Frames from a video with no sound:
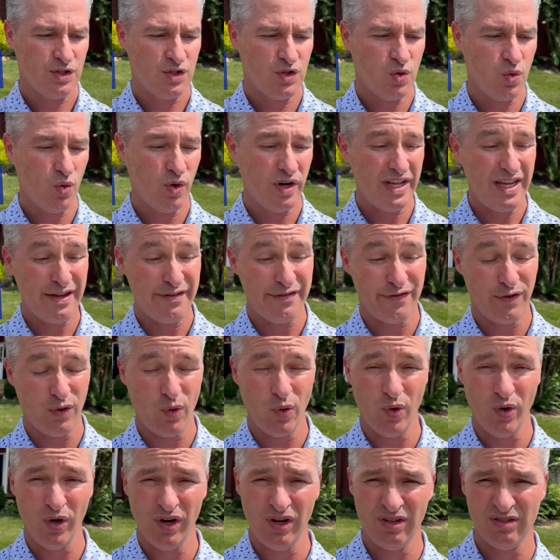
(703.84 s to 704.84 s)

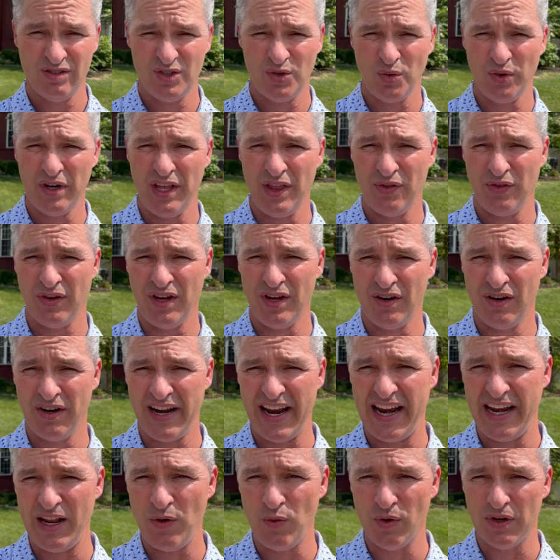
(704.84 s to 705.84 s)
twenty-four, twenty-three
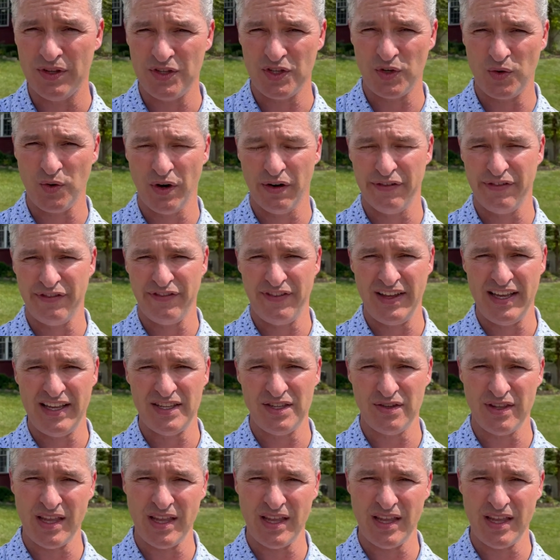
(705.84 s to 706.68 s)
eighty-one square feet.